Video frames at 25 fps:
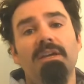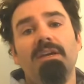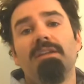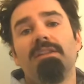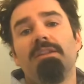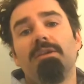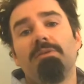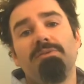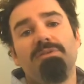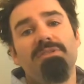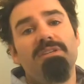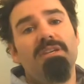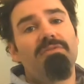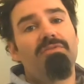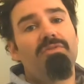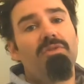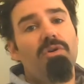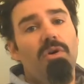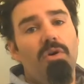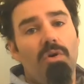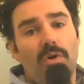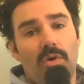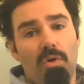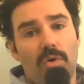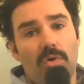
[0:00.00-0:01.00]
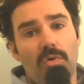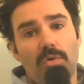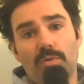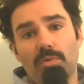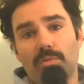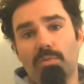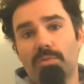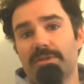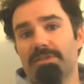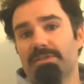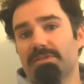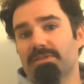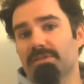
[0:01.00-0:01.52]
Now, say if you're
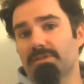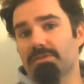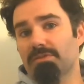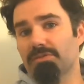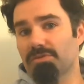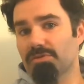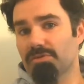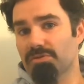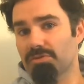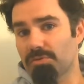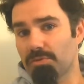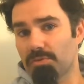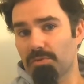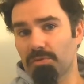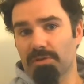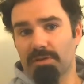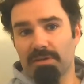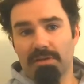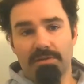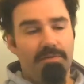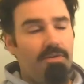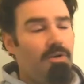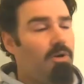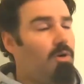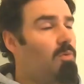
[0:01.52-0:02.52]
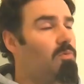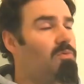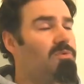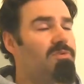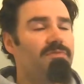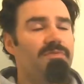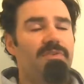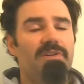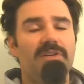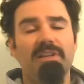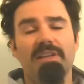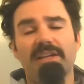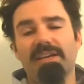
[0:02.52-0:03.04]
always sore, if you always
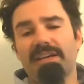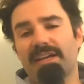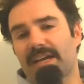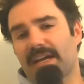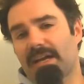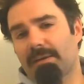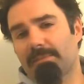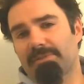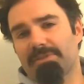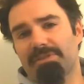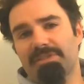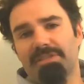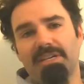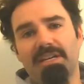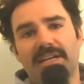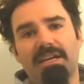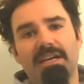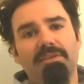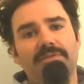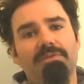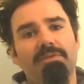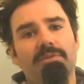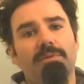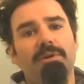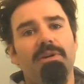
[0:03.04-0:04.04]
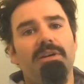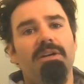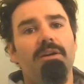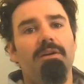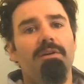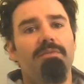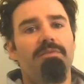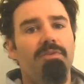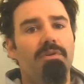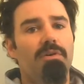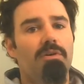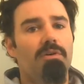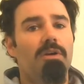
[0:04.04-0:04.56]
feel like hammered shit after a workout,
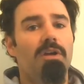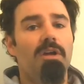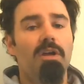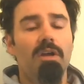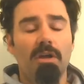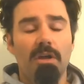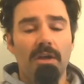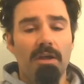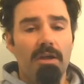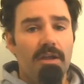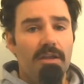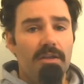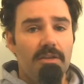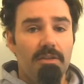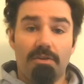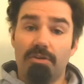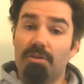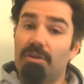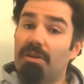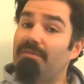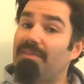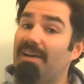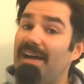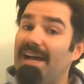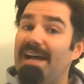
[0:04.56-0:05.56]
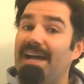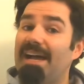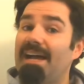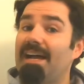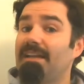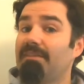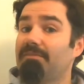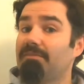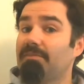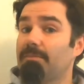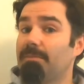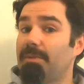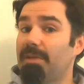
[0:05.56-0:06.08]
you could have a high
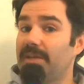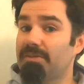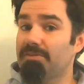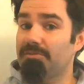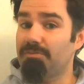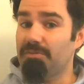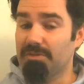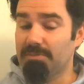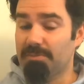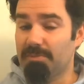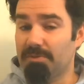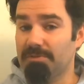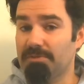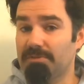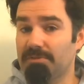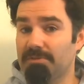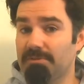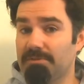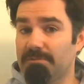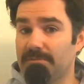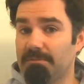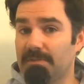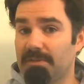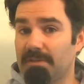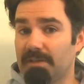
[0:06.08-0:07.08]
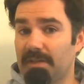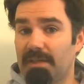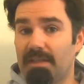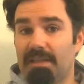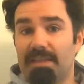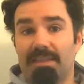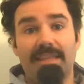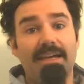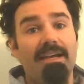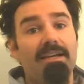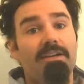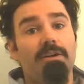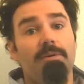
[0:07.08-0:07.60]
inflammation response. Okay,
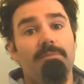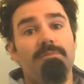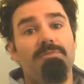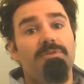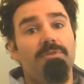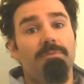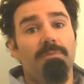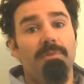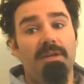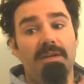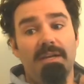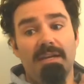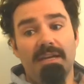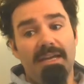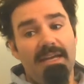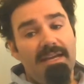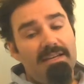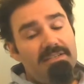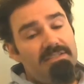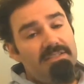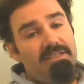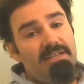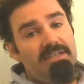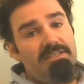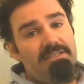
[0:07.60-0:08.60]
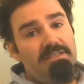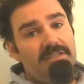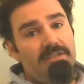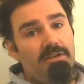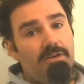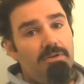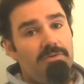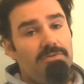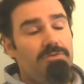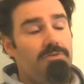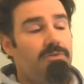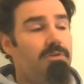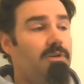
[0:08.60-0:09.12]
that comes from exercise. It can
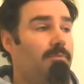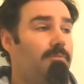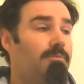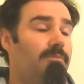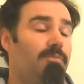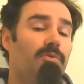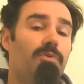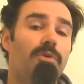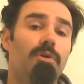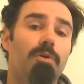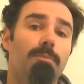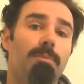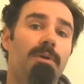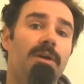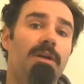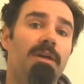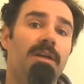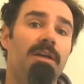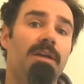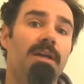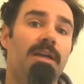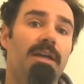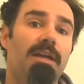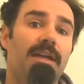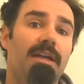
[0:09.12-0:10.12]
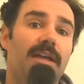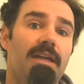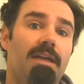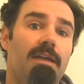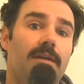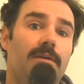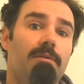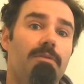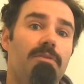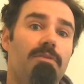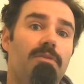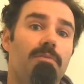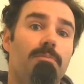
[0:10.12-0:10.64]
also come from
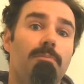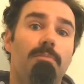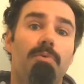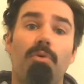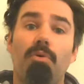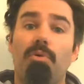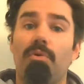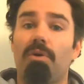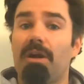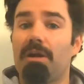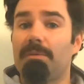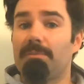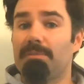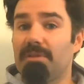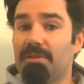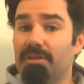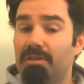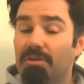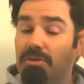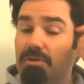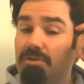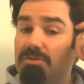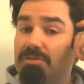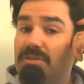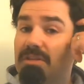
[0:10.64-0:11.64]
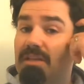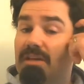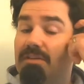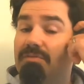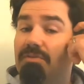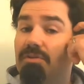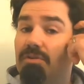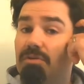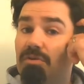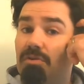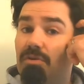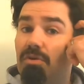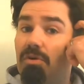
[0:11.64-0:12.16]
the programming that you're using. If you're
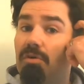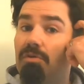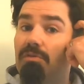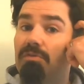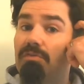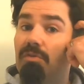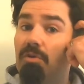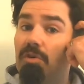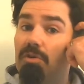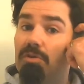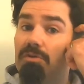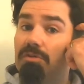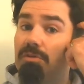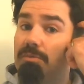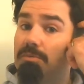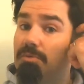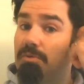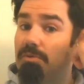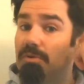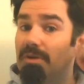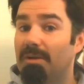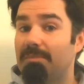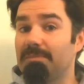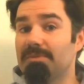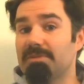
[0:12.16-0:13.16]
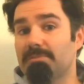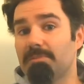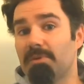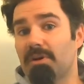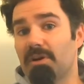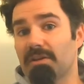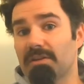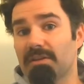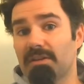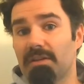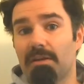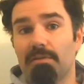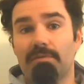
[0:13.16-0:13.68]
not following the program
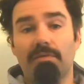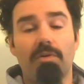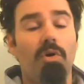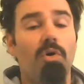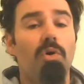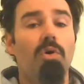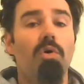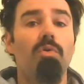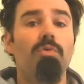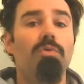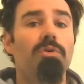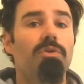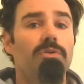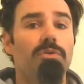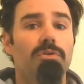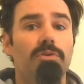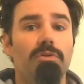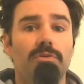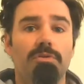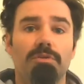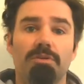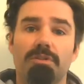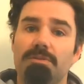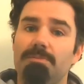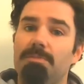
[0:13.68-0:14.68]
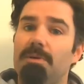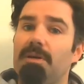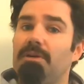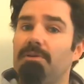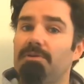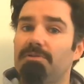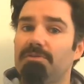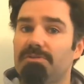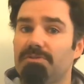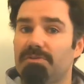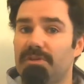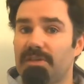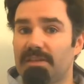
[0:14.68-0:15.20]
smartly, if all you're doing is power and
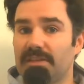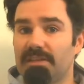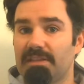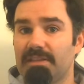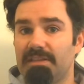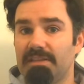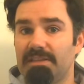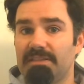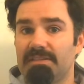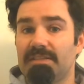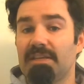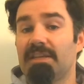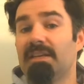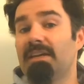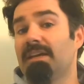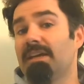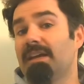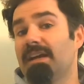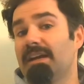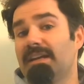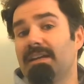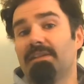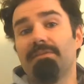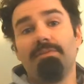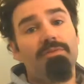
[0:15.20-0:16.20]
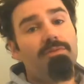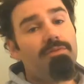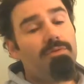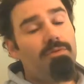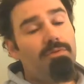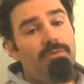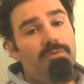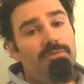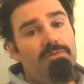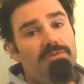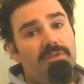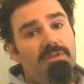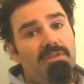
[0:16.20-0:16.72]
strength days and you never throw
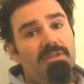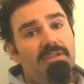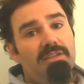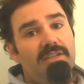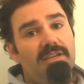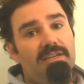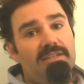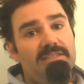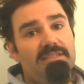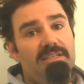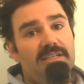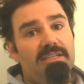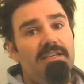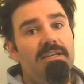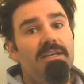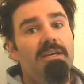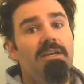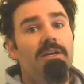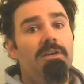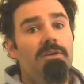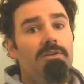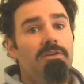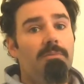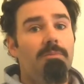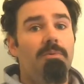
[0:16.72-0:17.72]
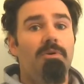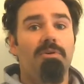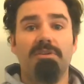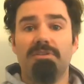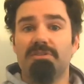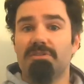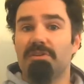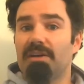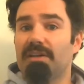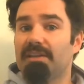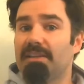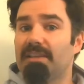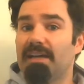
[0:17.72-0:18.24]
those other things in, your body's
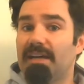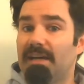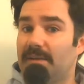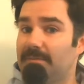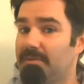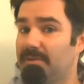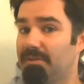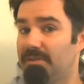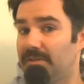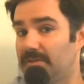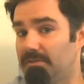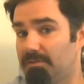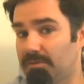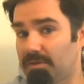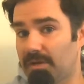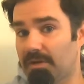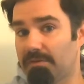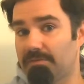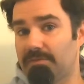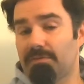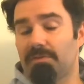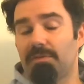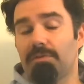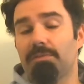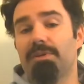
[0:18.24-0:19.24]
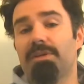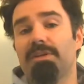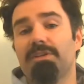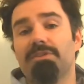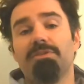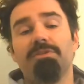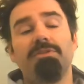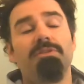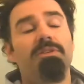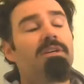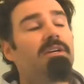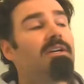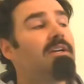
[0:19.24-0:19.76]
not adapting and recovering the way it
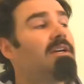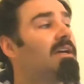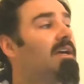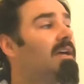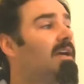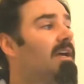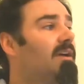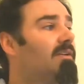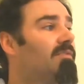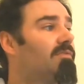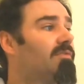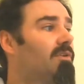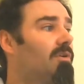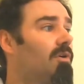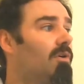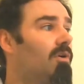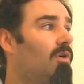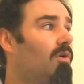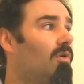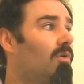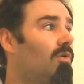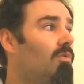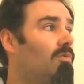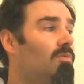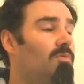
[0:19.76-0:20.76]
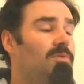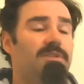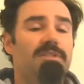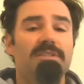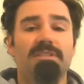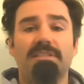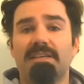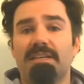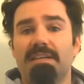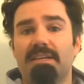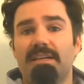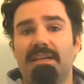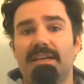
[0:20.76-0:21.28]
should. If you're always
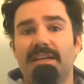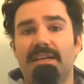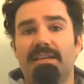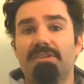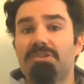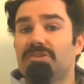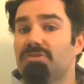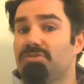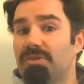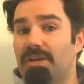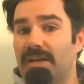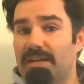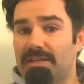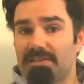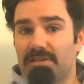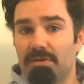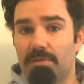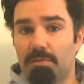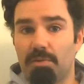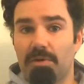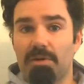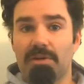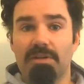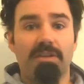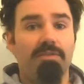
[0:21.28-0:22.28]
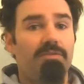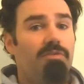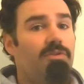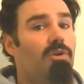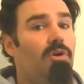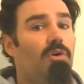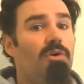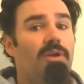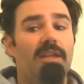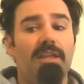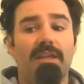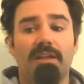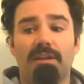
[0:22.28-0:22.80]
stressed at work, if you're not
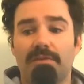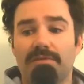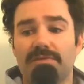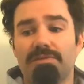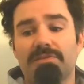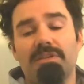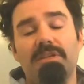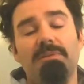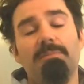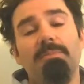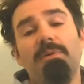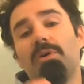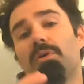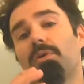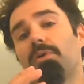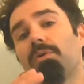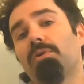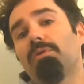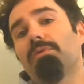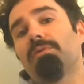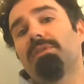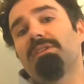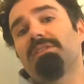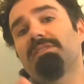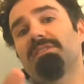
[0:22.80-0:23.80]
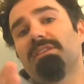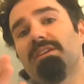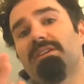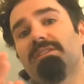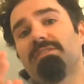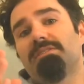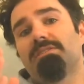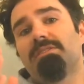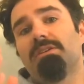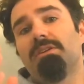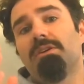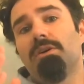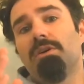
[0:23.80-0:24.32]
getting enough sleep, all these things
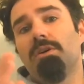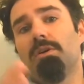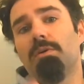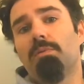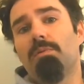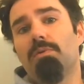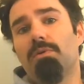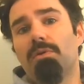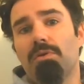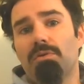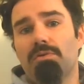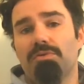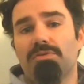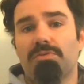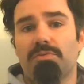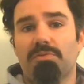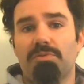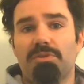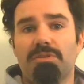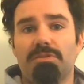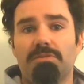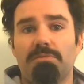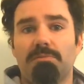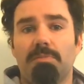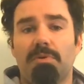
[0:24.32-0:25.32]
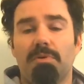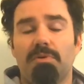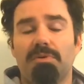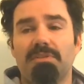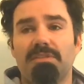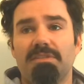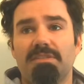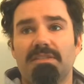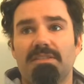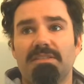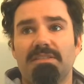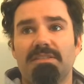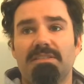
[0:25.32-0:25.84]
will cause
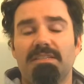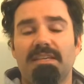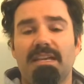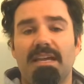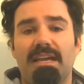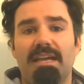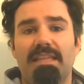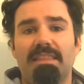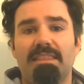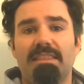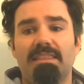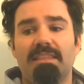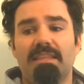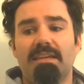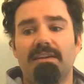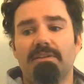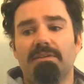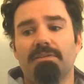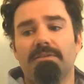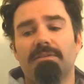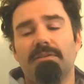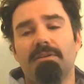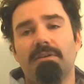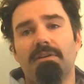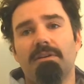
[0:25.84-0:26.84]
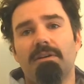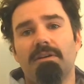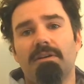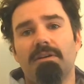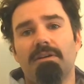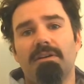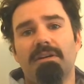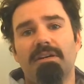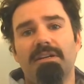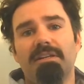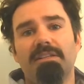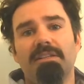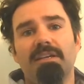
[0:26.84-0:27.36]
responses in there.
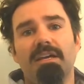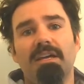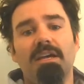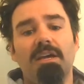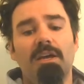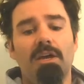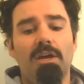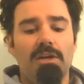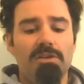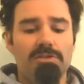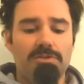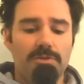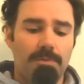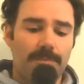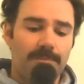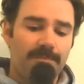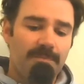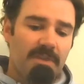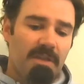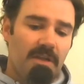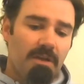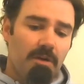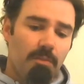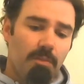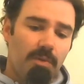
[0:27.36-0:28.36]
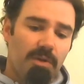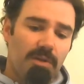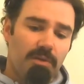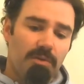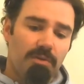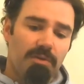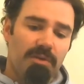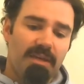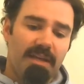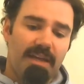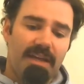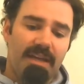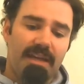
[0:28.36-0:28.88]
Alright, so we
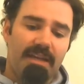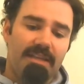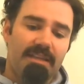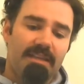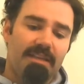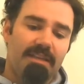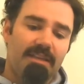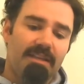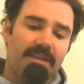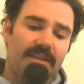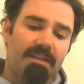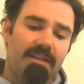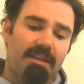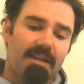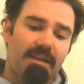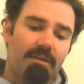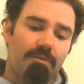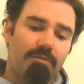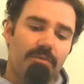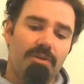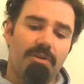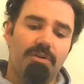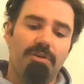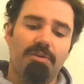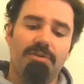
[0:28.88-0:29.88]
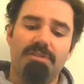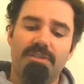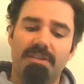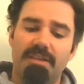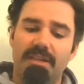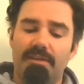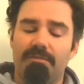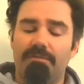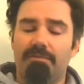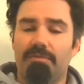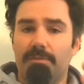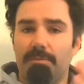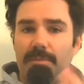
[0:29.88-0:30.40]
look at reducing
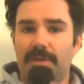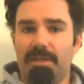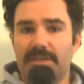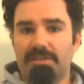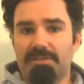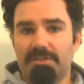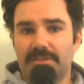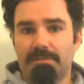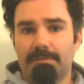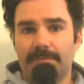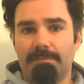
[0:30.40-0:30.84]
inflammation.